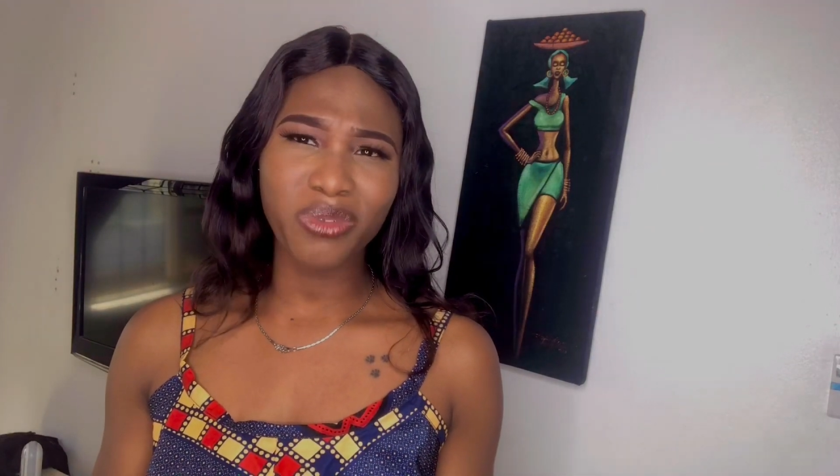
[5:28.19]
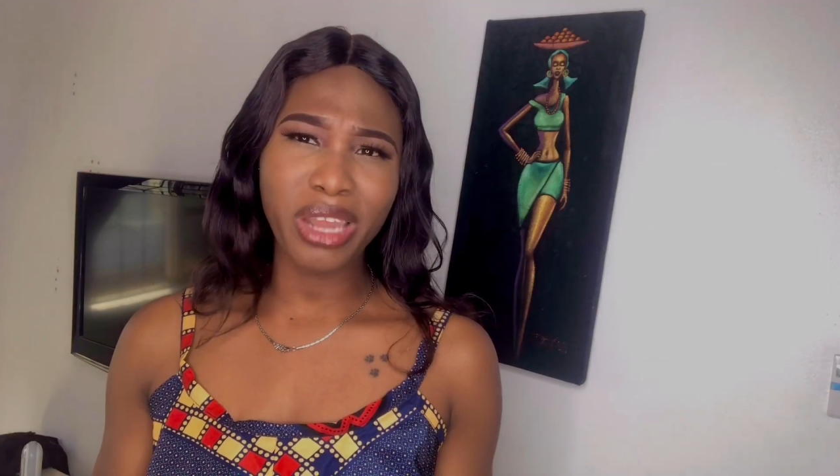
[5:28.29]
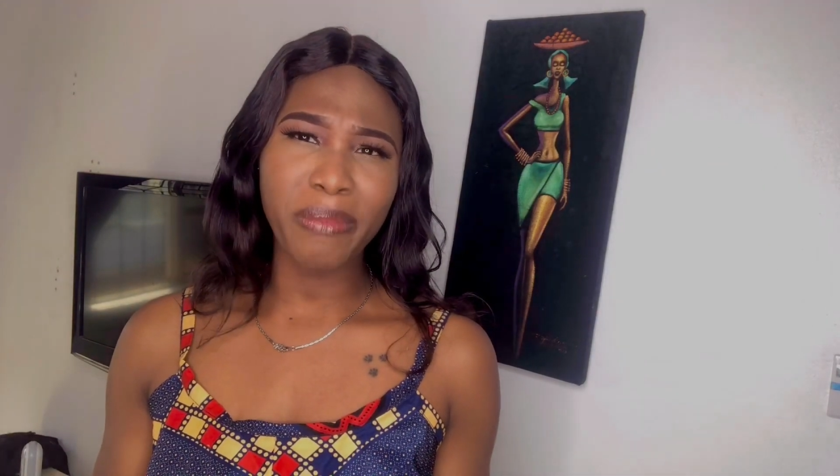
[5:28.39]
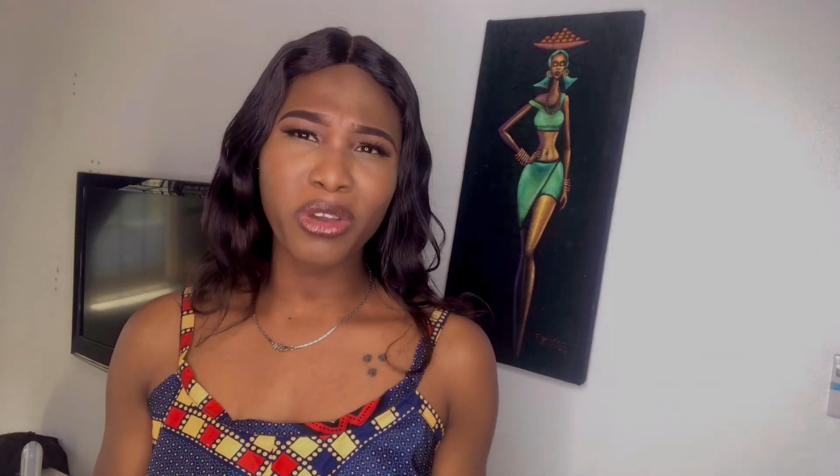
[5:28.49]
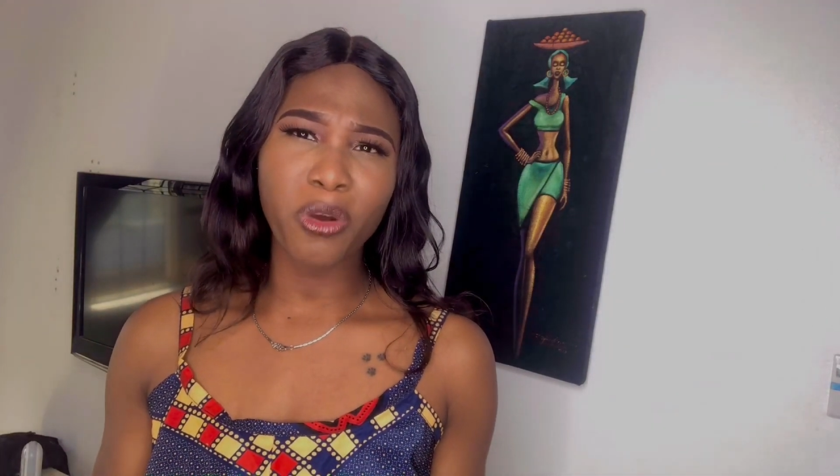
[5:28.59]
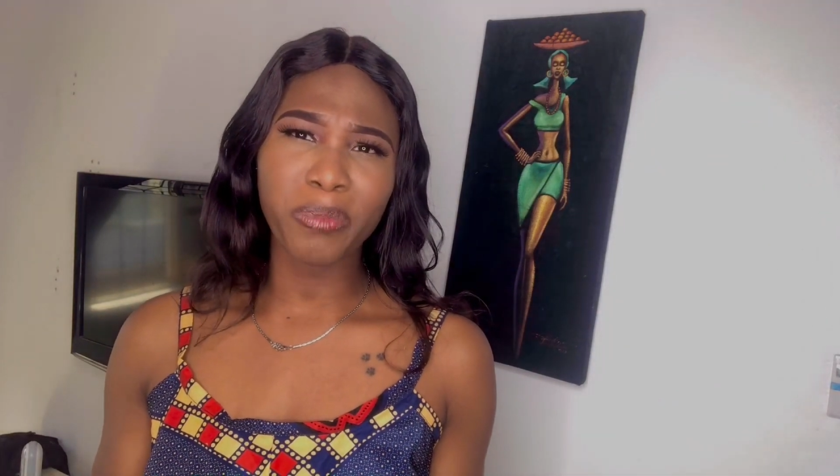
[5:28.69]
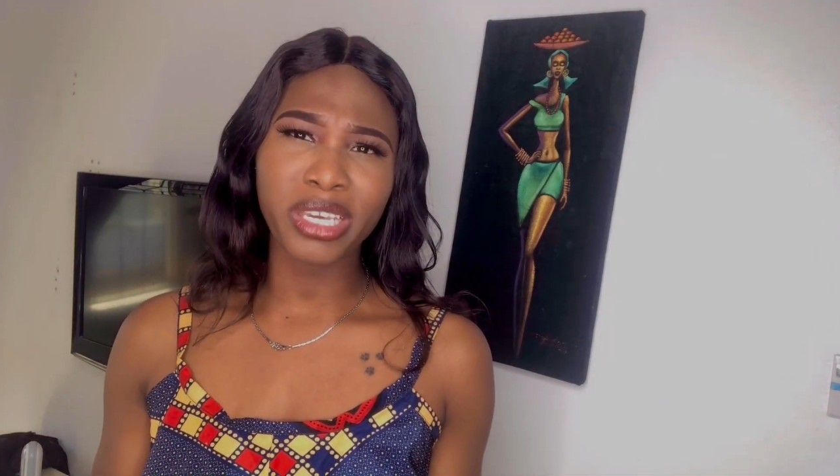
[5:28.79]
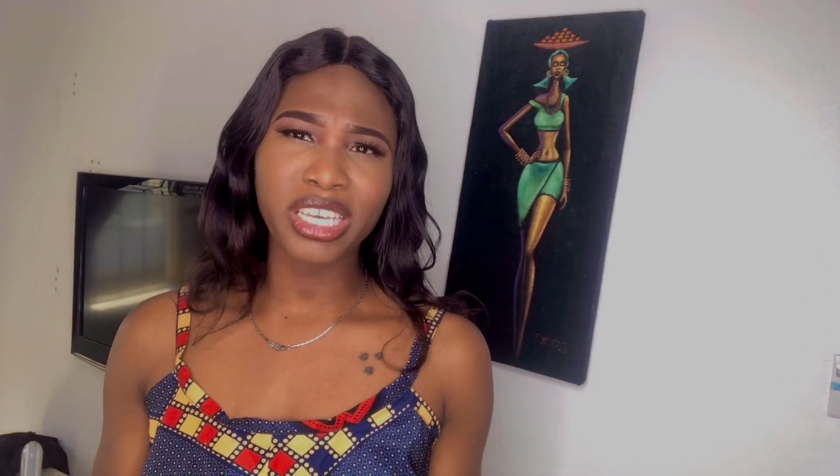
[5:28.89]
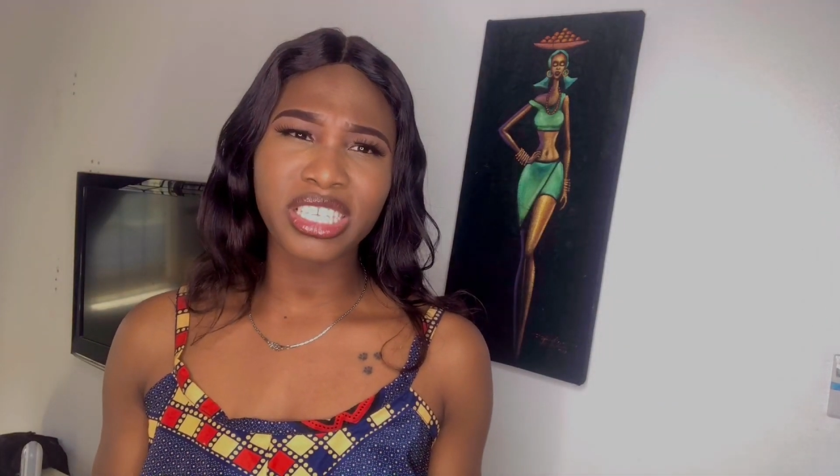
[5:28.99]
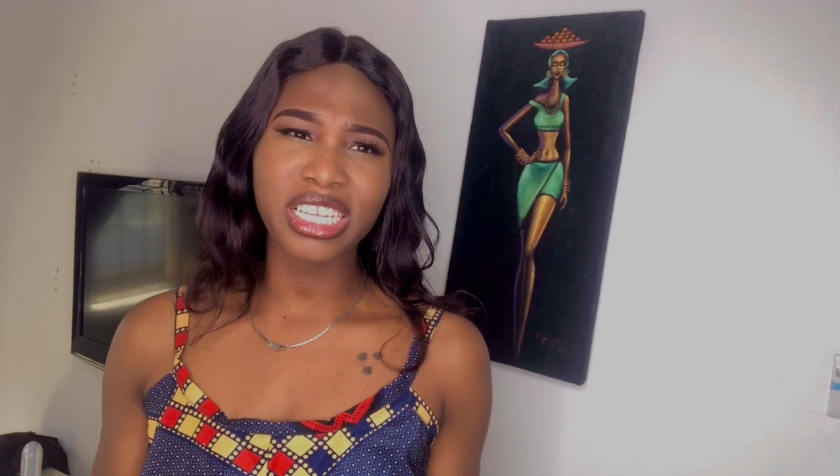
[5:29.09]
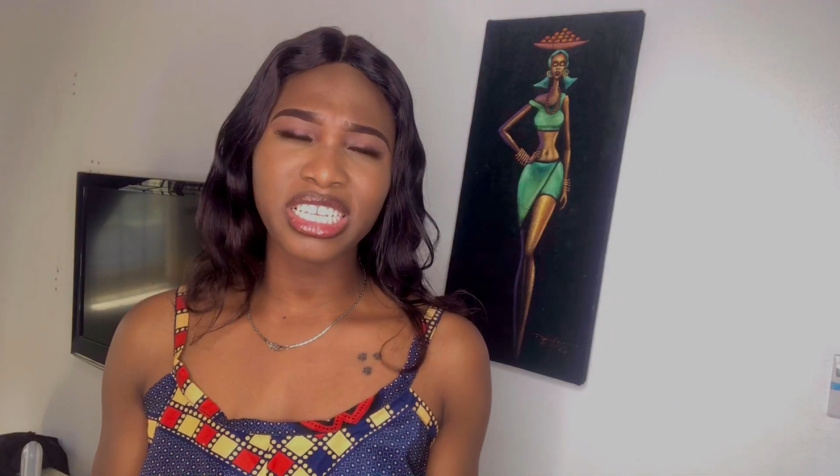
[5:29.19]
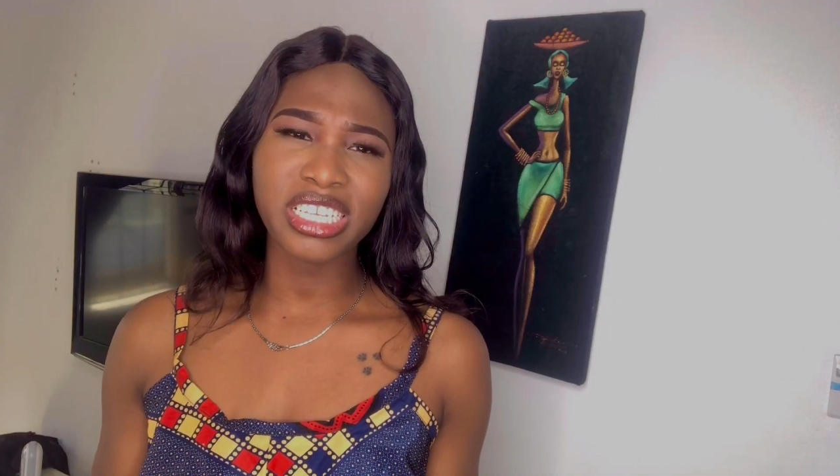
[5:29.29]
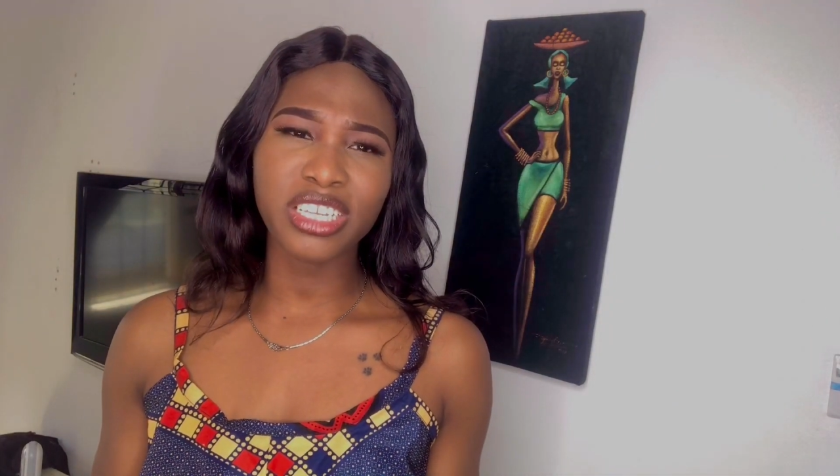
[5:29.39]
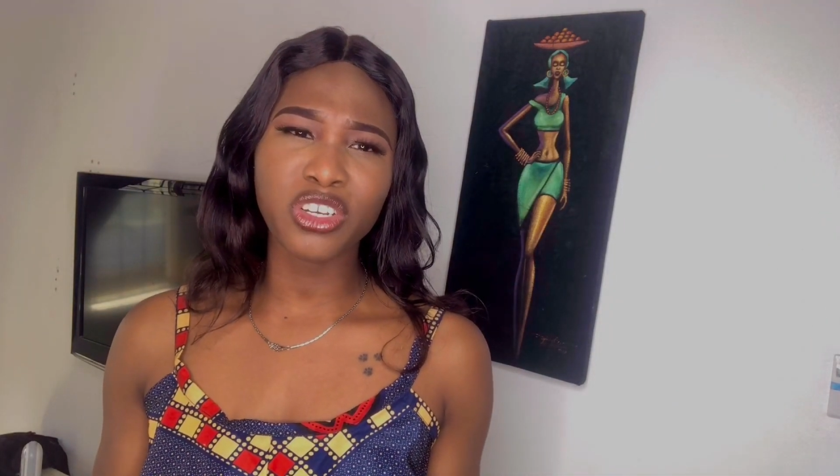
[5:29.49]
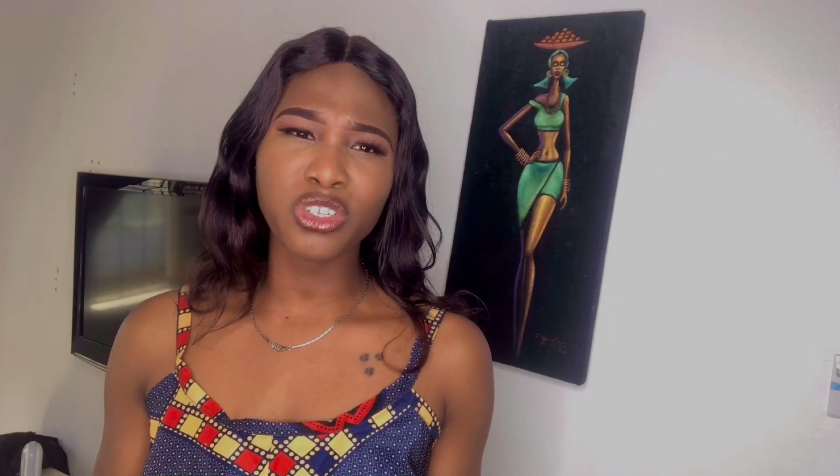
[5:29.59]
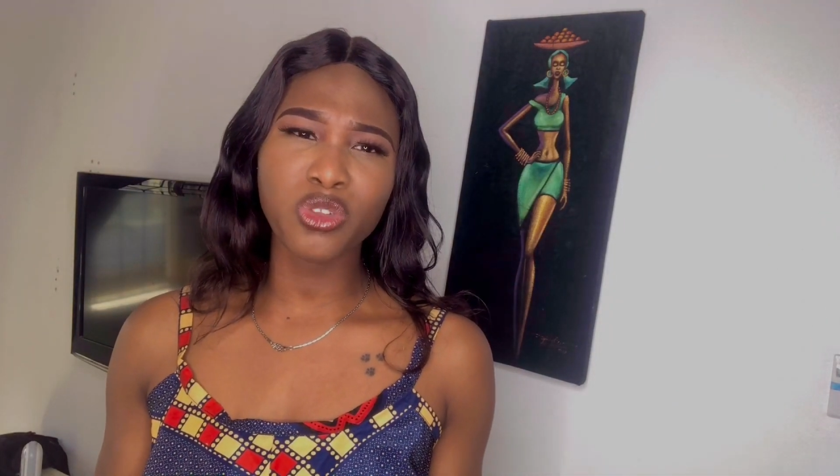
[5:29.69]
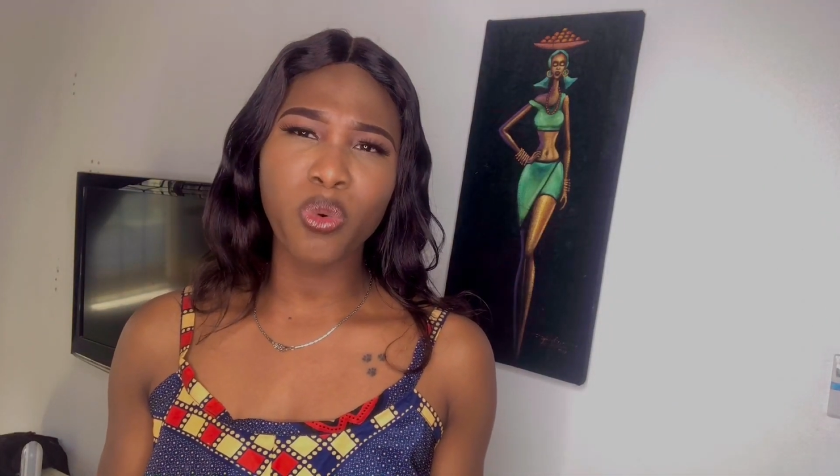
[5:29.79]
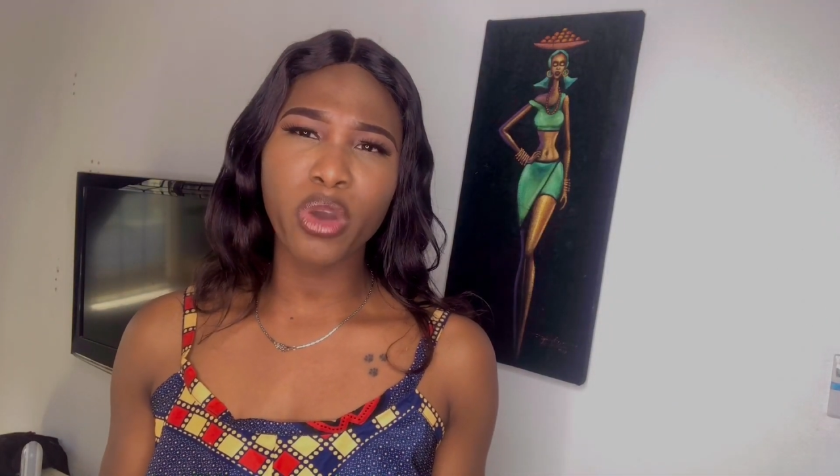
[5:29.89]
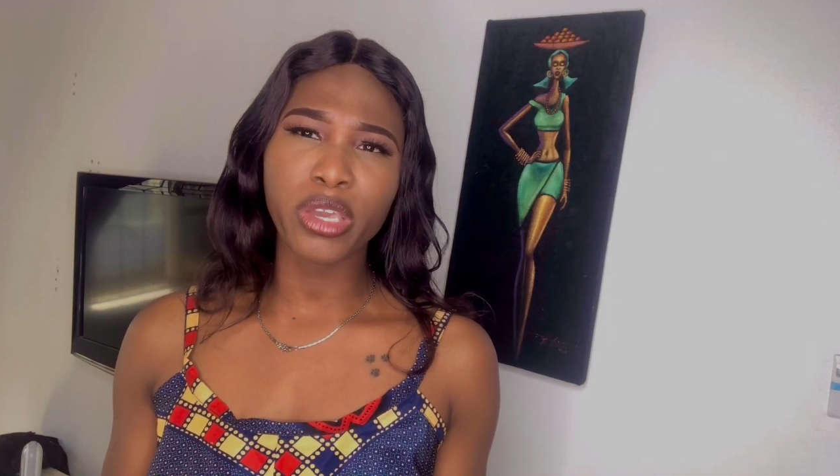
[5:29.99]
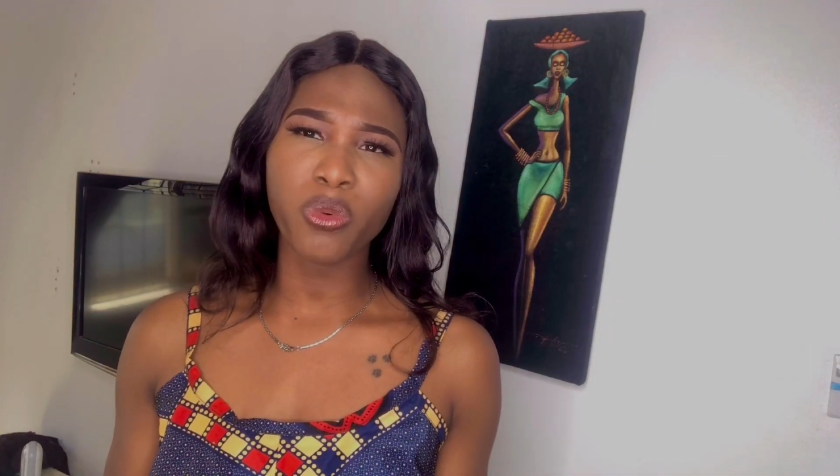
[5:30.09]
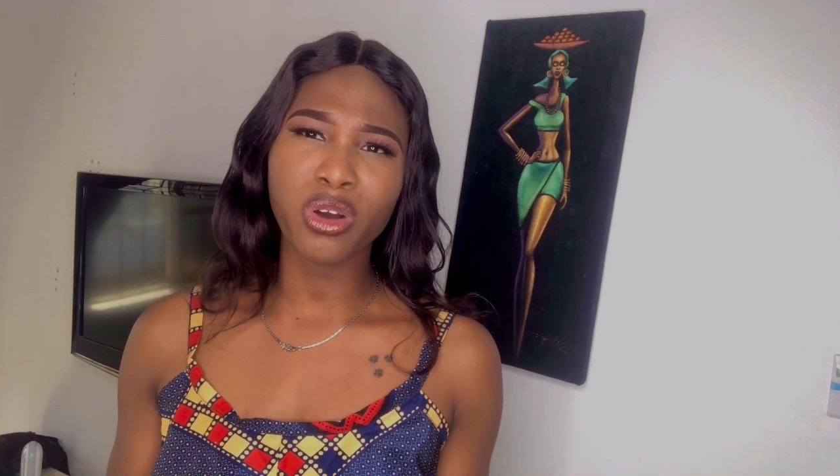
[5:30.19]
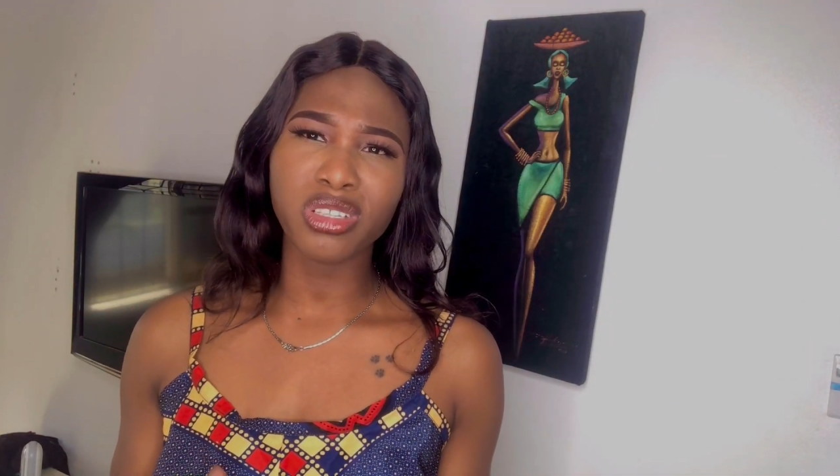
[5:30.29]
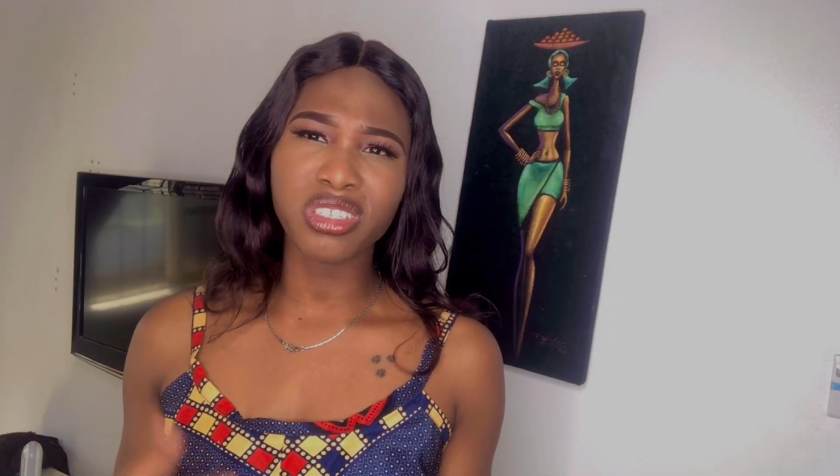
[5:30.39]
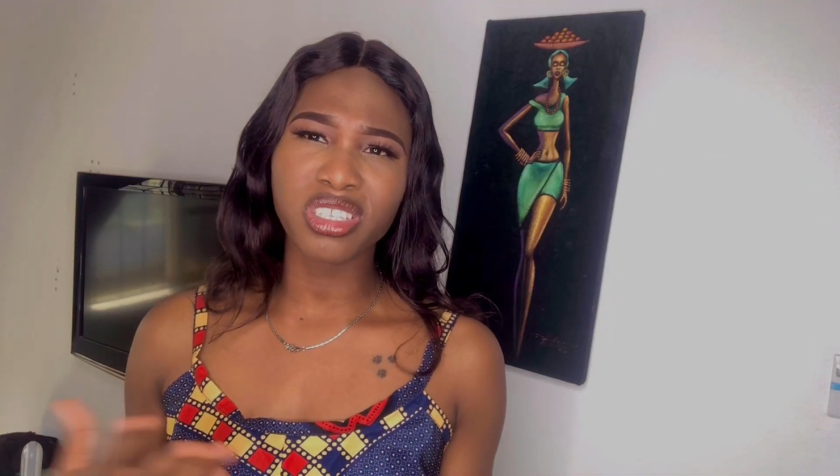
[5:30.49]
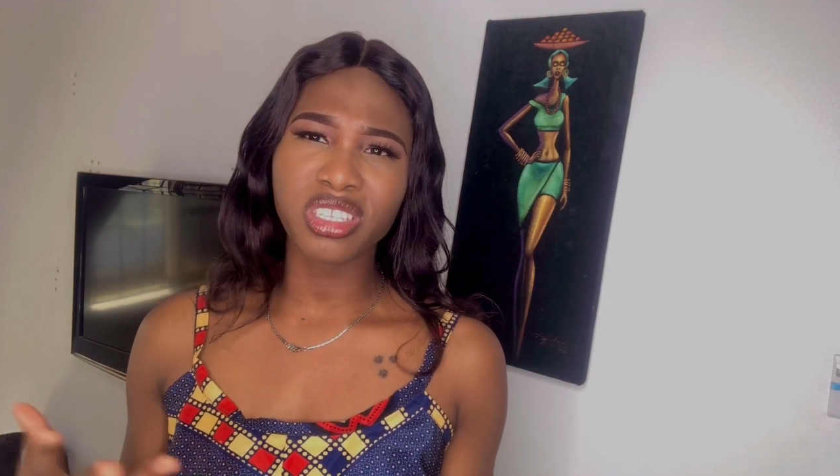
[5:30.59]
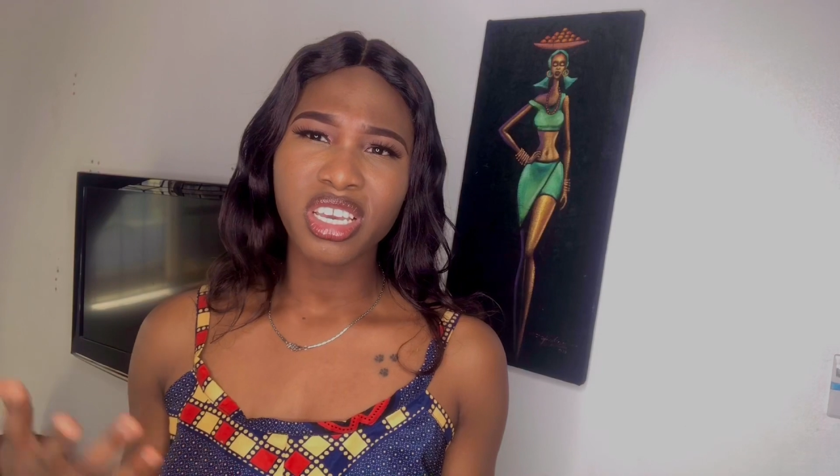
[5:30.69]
When I mean complicated, he, he doesn't know what he wants.